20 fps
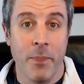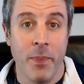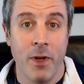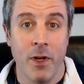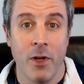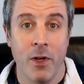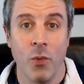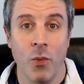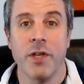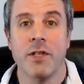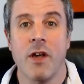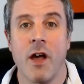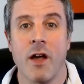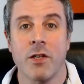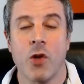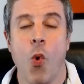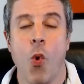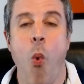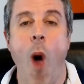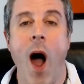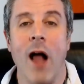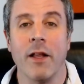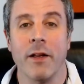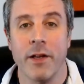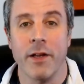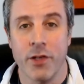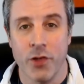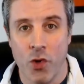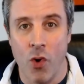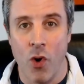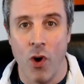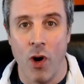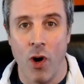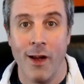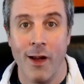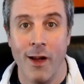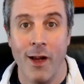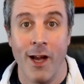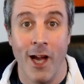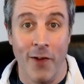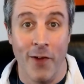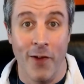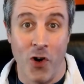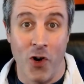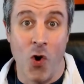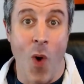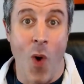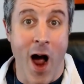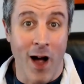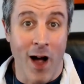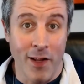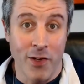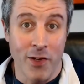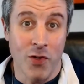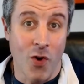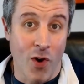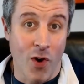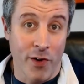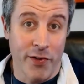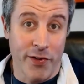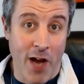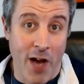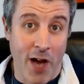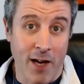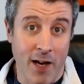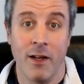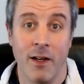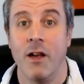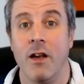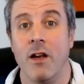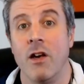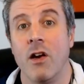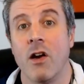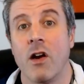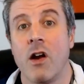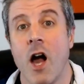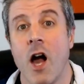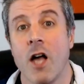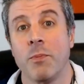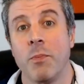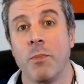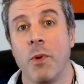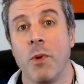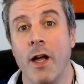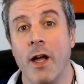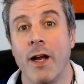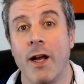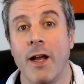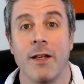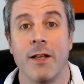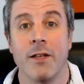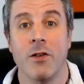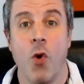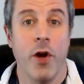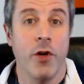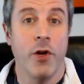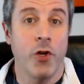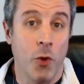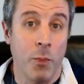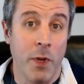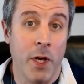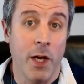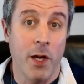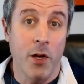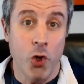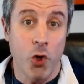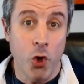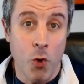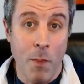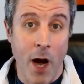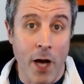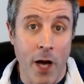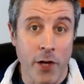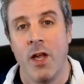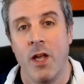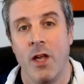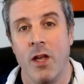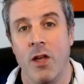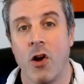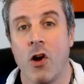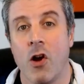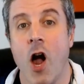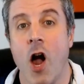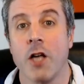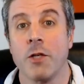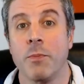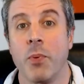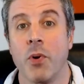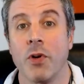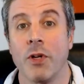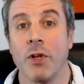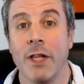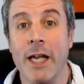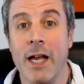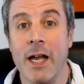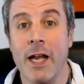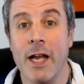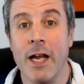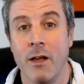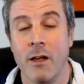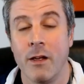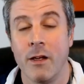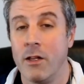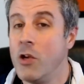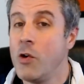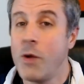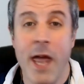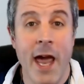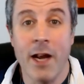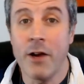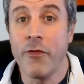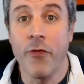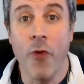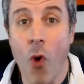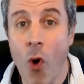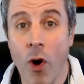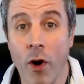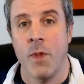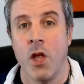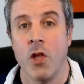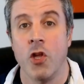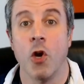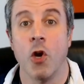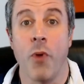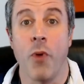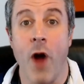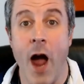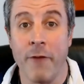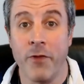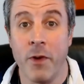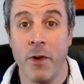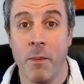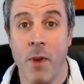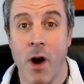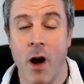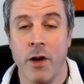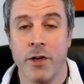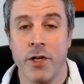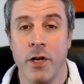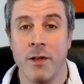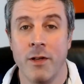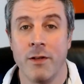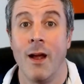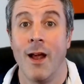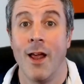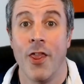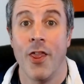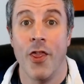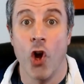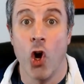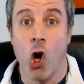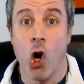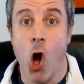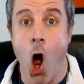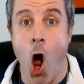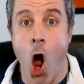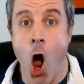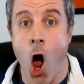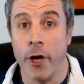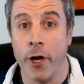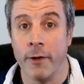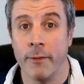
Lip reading: we'll discuss quality score. If your quality score sucks, your cost per click is going to be too much. Your cost per lead, you can't afford. Your profit margins, they're gone.